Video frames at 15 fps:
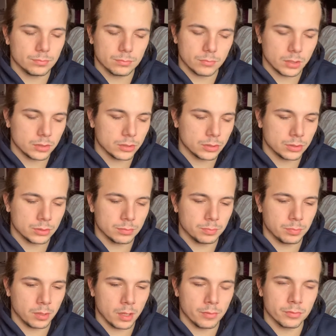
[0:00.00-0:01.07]
Let's just
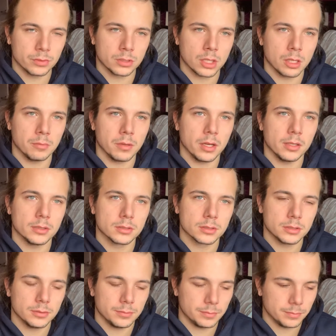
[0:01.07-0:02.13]
pray for ski Mask.
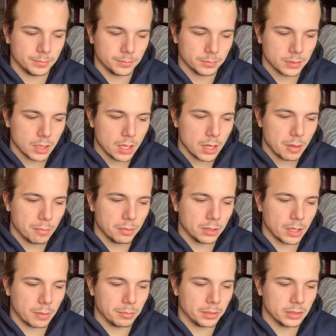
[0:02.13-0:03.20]
But
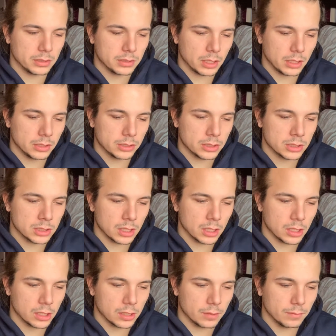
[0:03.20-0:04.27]
that being said, it's just
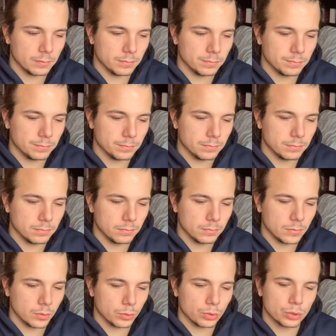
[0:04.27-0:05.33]
like,
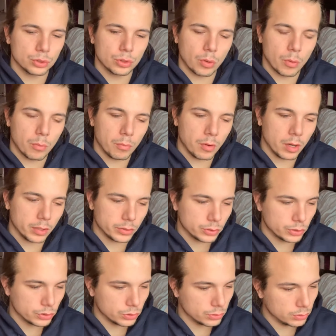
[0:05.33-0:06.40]
there was so much.
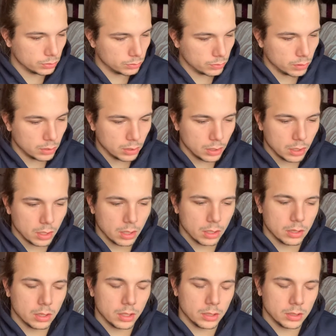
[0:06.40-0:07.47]

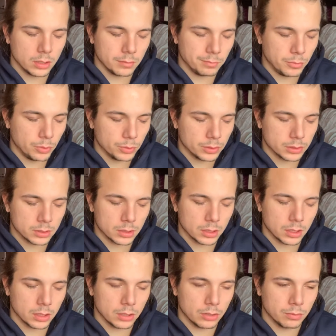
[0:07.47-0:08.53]
They did music
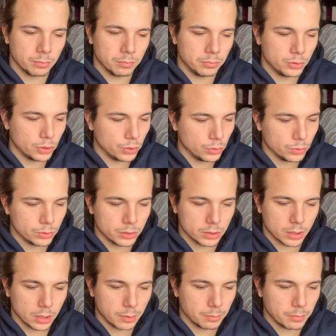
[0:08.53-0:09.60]
together, Juice, Ski